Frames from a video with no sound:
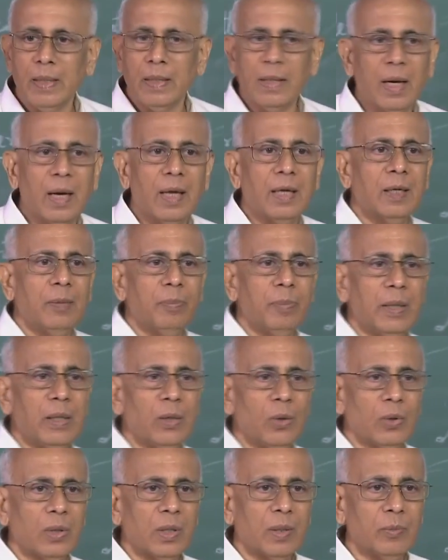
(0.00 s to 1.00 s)
and r and p
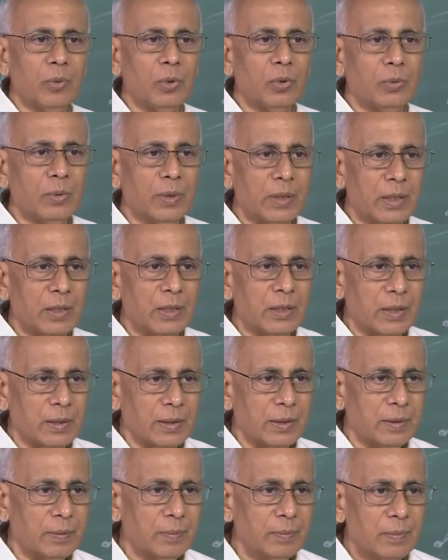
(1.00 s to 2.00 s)
do not commute with each
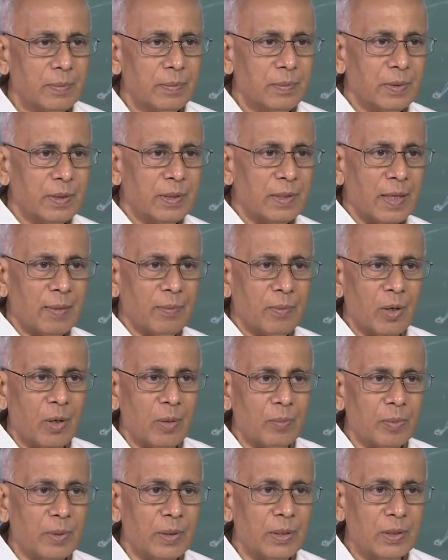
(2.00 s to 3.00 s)
other, the same
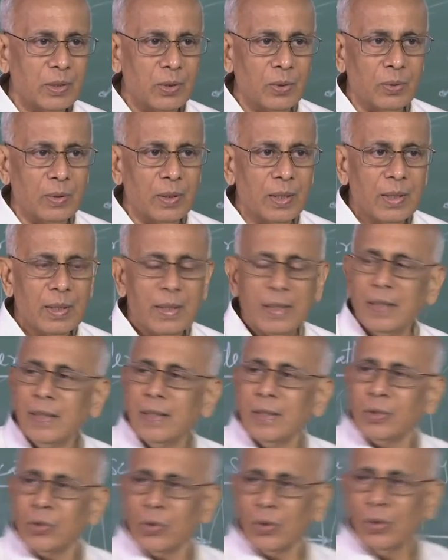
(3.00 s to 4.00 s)
components do not.
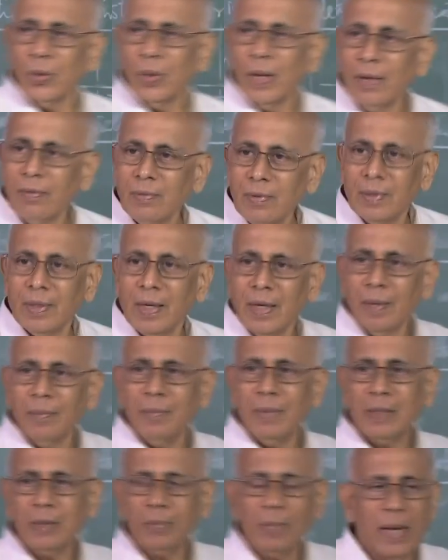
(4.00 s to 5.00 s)
So, you have a little
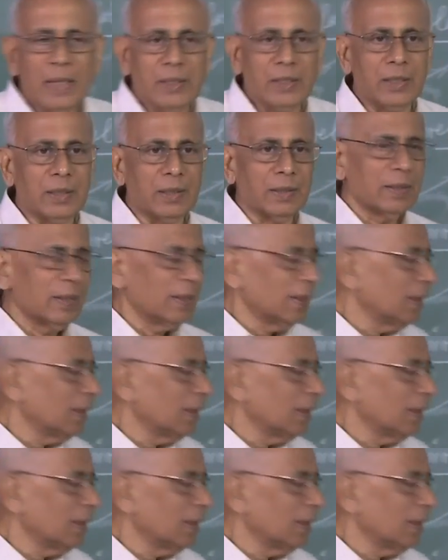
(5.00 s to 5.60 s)
mismatch here.